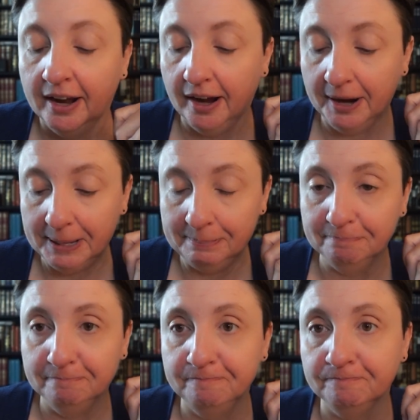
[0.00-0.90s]

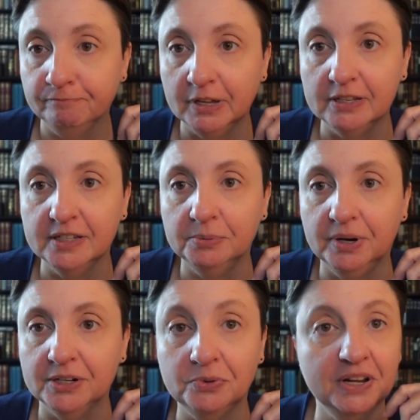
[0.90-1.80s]
Um, let's see, we're
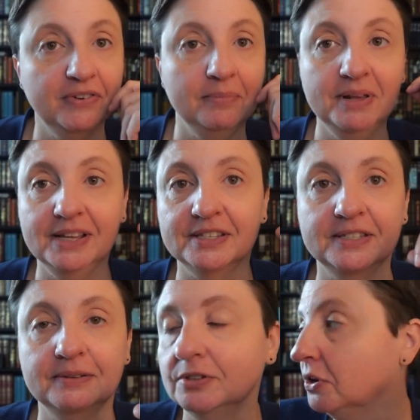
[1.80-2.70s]
at 25 minutes.
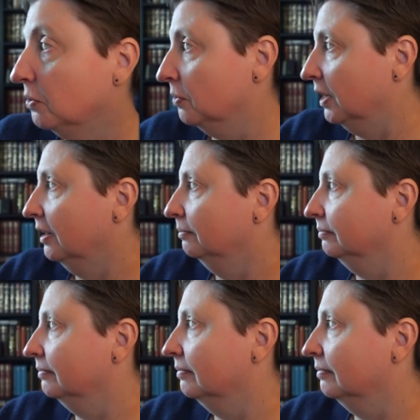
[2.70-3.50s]
So um,